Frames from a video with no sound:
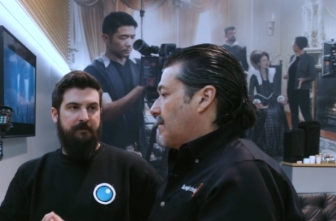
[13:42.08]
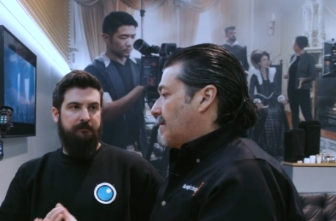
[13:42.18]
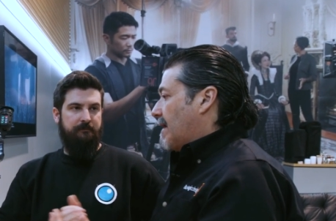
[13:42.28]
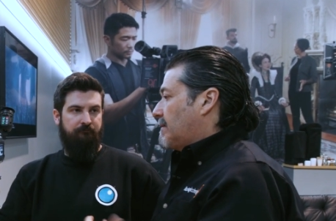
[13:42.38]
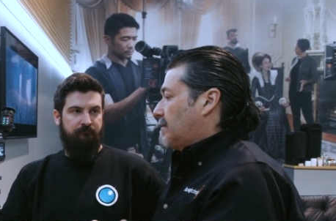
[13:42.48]
Speaker 1: I think
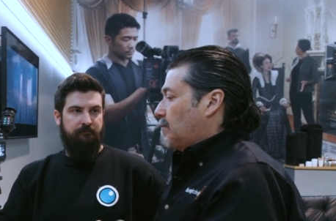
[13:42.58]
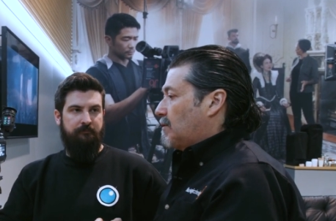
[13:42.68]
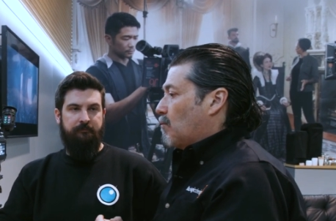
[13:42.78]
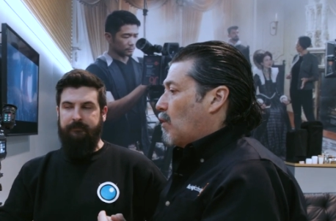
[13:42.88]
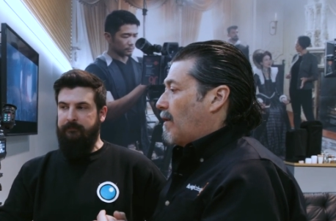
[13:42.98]

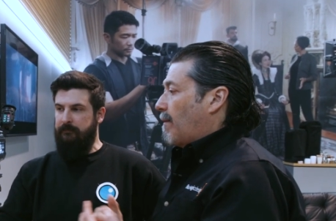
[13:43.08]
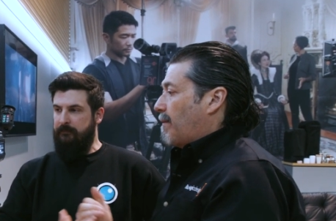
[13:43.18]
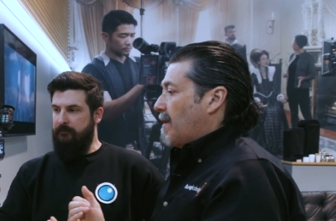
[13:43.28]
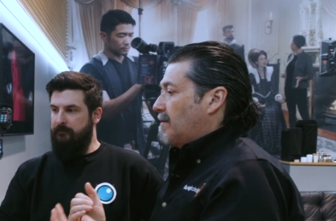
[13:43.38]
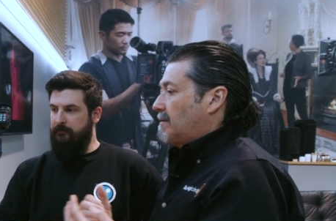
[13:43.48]
that's one of the
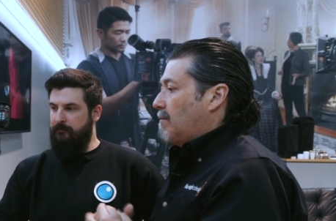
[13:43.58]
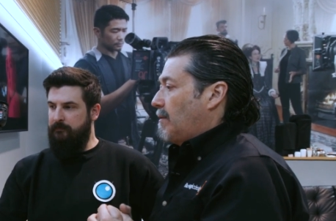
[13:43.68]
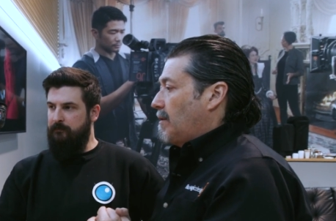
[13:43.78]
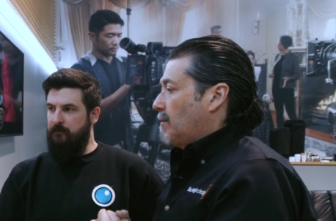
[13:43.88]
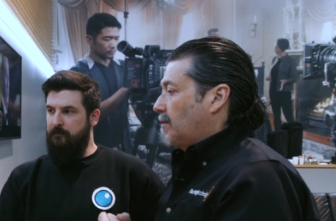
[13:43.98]
things that
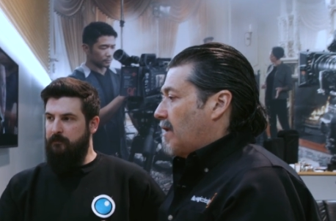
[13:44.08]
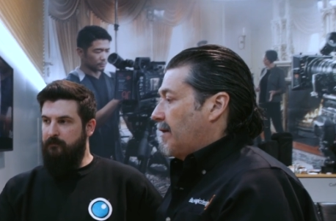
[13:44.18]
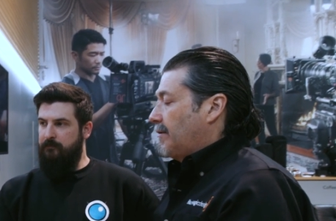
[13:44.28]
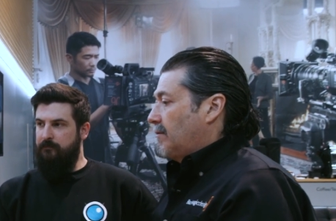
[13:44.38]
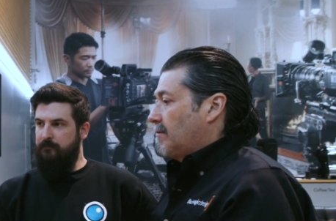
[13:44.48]
we we try
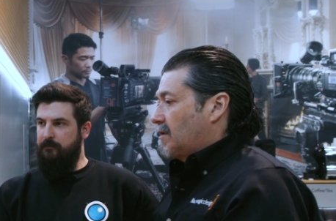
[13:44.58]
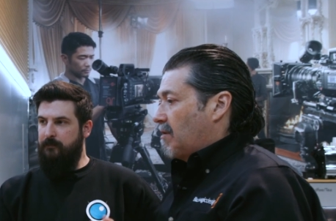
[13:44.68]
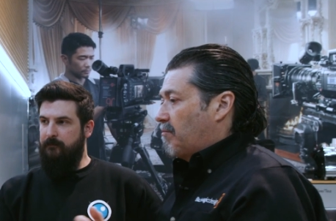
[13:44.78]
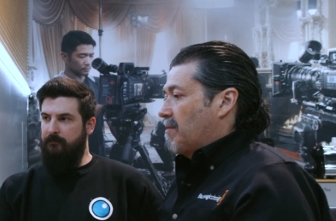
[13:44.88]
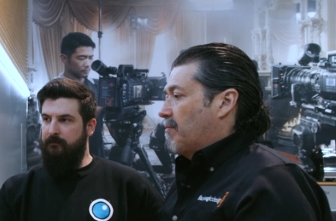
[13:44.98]
to do is
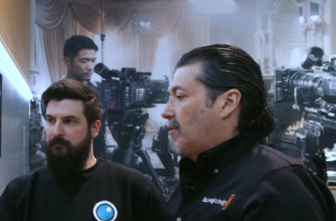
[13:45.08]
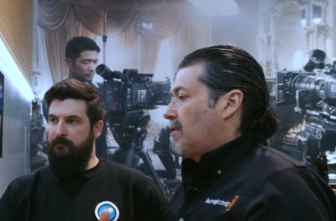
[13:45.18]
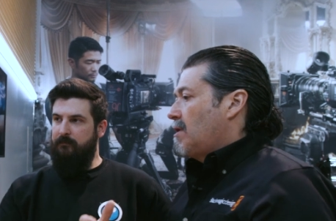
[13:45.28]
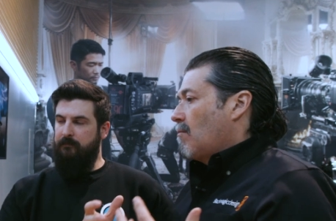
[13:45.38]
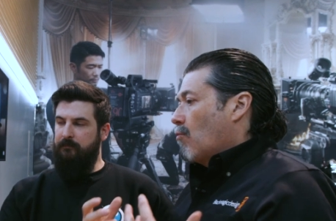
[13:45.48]
give
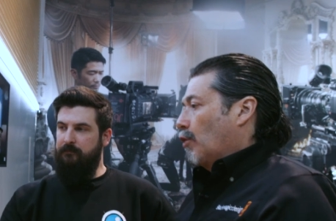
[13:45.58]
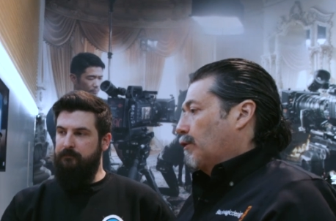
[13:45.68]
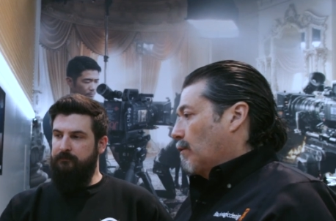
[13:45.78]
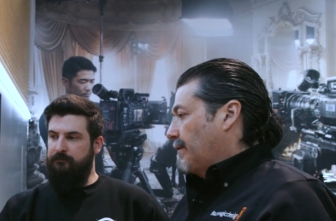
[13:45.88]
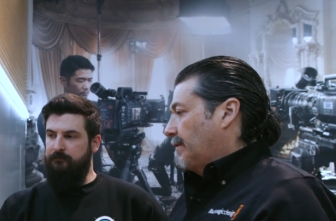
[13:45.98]
people more
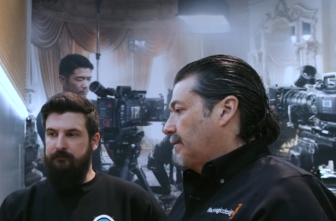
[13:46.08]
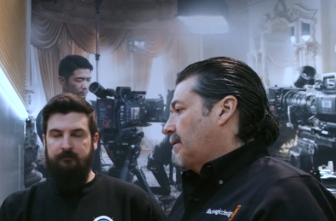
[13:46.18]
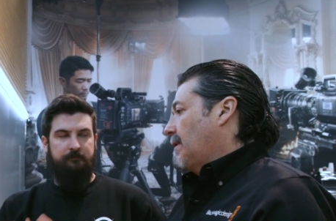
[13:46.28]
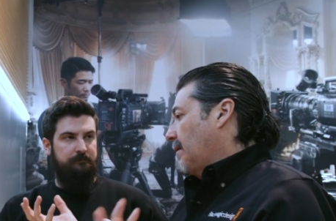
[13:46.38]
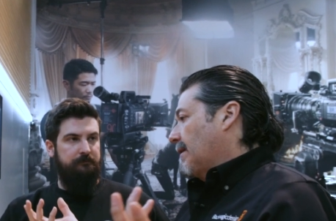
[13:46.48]

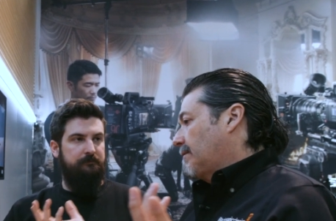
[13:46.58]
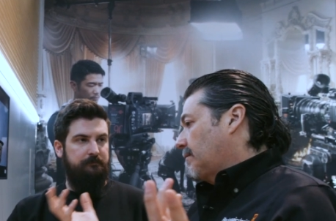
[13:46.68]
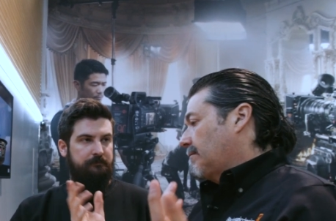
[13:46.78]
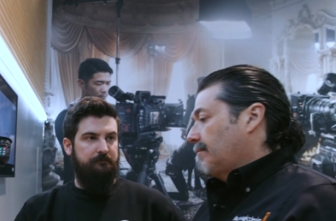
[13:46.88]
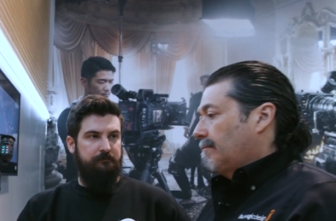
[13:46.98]
choices, and that's
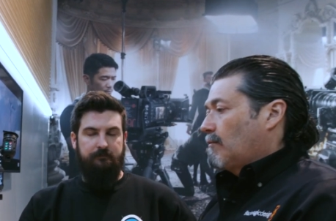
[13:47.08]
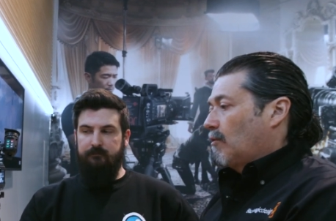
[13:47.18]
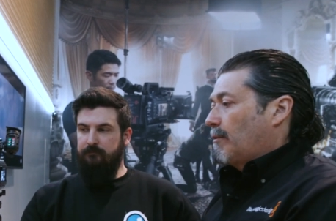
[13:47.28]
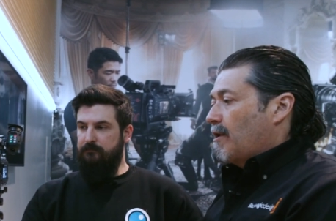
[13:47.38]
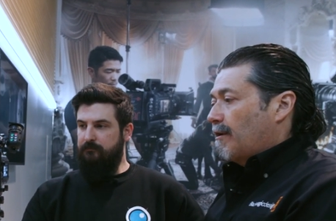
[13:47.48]

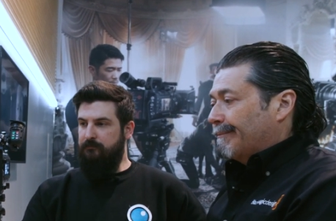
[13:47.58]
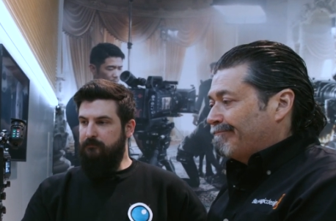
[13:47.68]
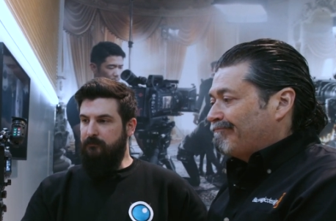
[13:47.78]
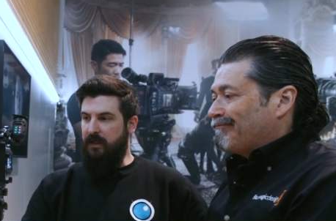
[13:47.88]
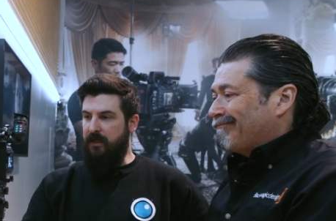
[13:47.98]
where we are.
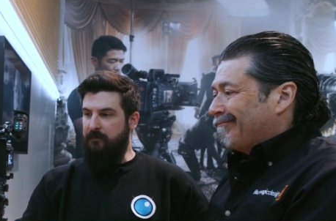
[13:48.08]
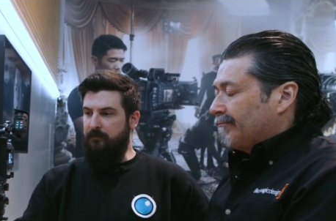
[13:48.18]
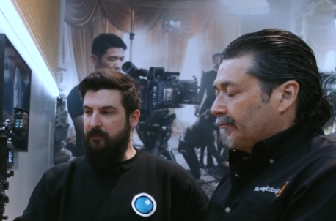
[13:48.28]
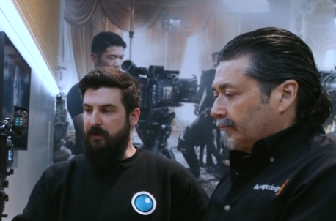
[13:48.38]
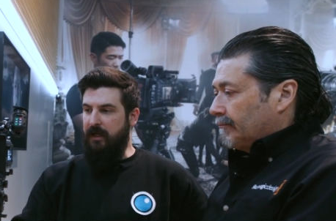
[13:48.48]
Speaker 2: Yeah,
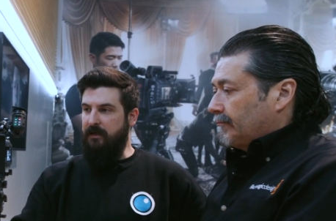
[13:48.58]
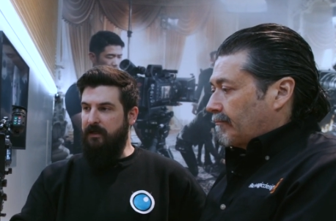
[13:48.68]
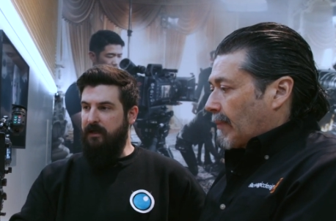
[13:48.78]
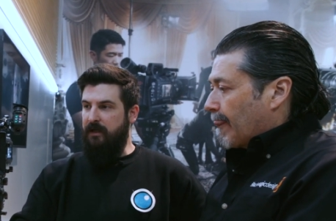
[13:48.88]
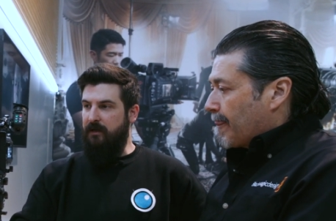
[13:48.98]
and
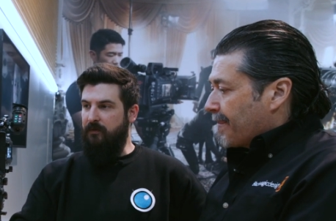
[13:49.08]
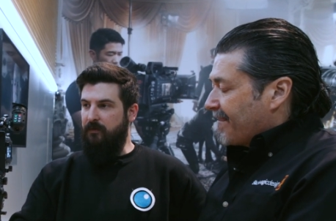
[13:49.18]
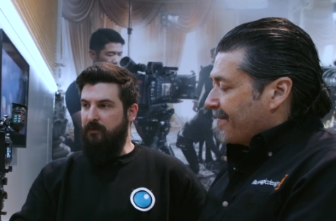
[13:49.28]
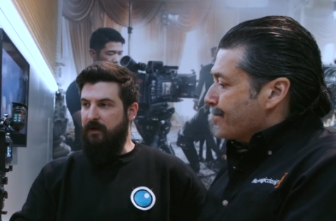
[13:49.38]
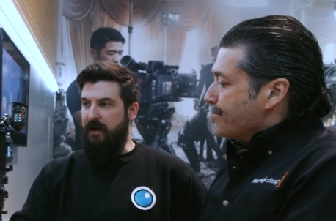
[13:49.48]
uh,
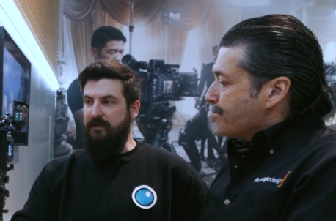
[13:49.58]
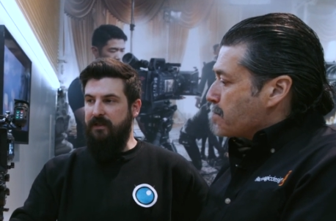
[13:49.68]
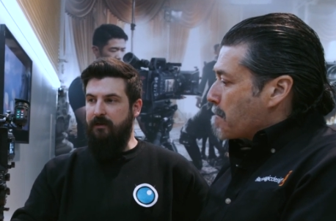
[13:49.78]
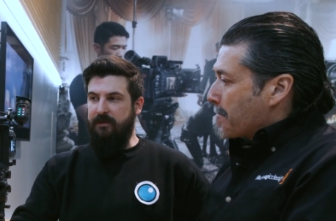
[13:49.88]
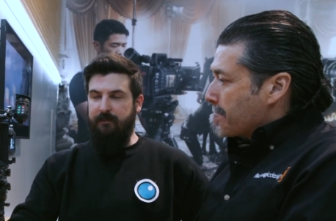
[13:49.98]

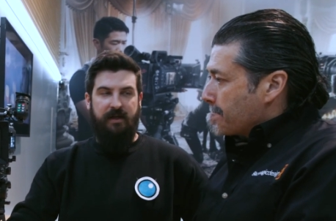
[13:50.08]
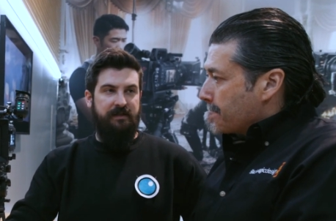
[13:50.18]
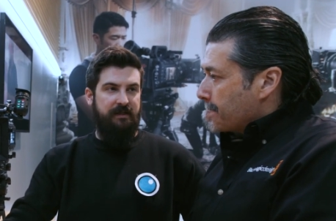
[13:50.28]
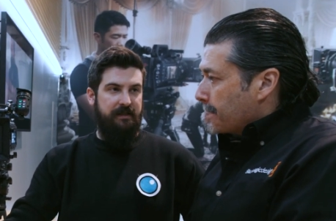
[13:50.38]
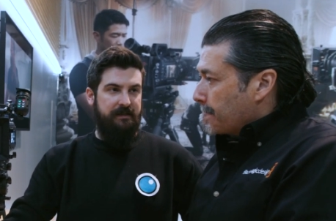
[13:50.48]
obviously the
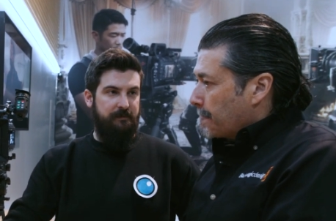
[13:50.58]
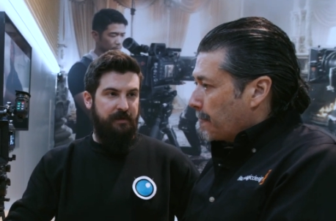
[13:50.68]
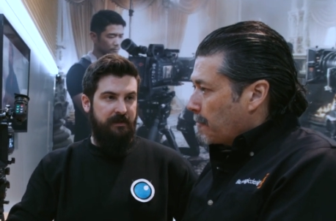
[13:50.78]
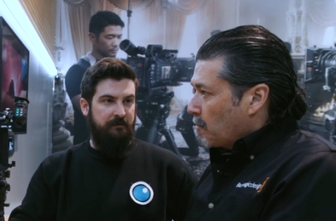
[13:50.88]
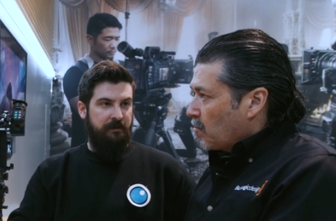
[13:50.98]
response to these has
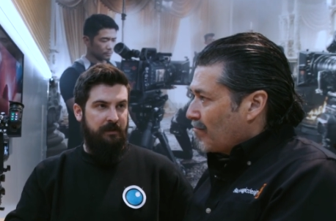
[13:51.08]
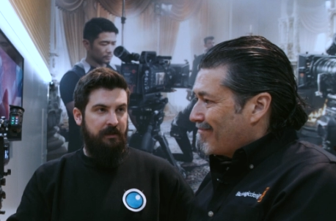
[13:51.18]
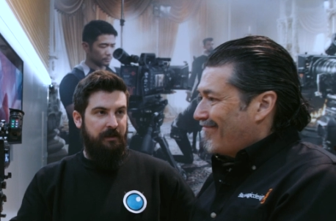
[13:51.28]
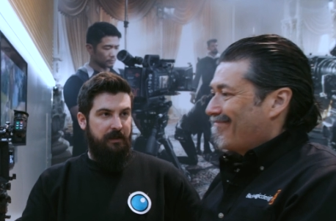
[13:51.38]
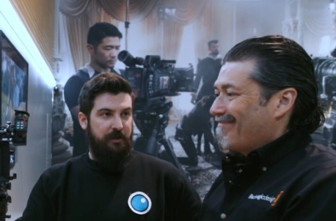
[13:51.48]
been
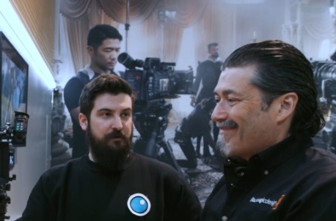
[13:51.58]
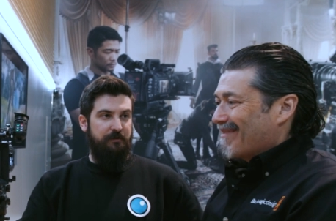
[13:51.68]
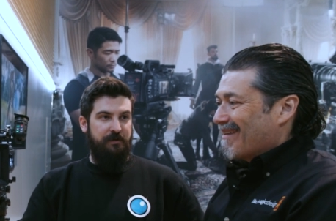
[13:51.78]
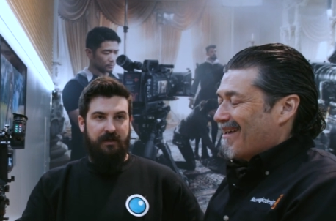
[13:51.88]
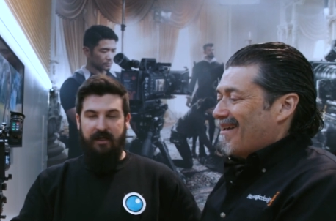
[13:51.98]

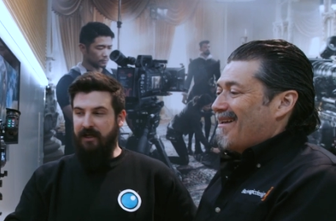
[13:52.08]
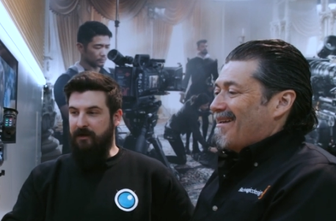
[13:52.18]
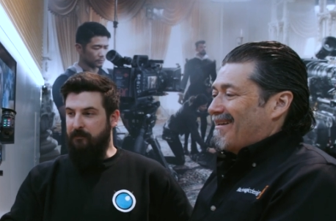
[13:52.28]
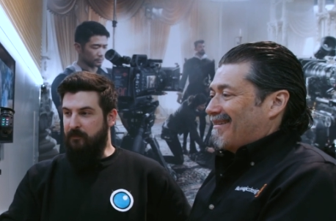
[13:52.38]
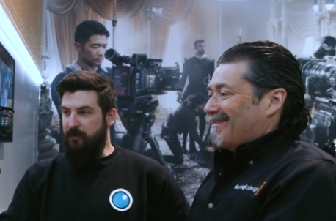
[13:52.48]
huge.
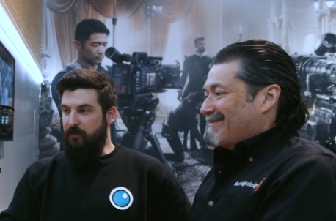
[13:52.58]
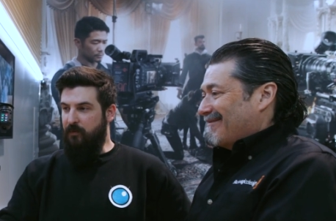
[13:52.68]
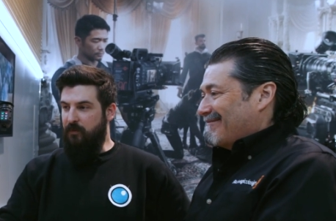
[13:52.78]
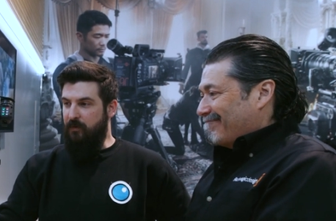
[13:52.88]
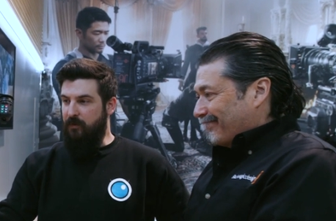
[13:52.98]
Um,
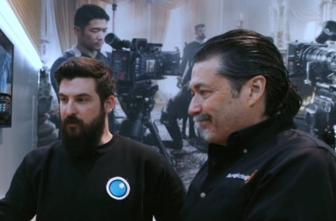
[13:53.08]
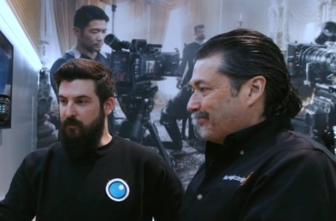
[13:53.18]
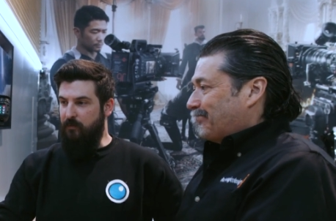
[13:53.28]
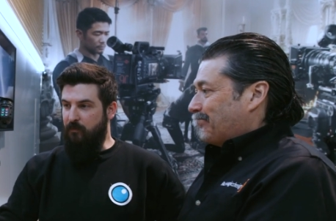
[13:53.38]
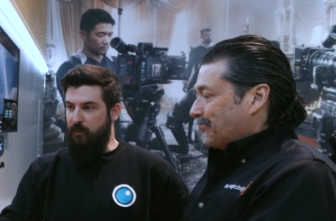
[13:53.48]

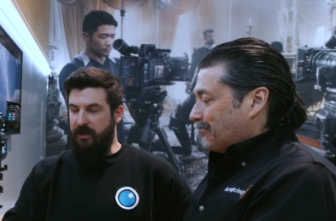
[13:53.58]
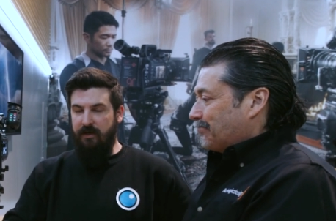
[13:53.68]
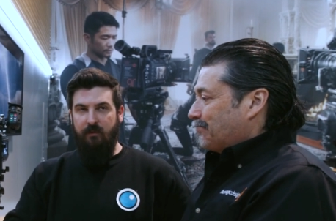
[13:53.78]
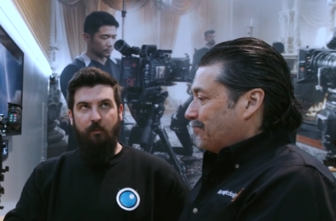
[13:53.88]
when do,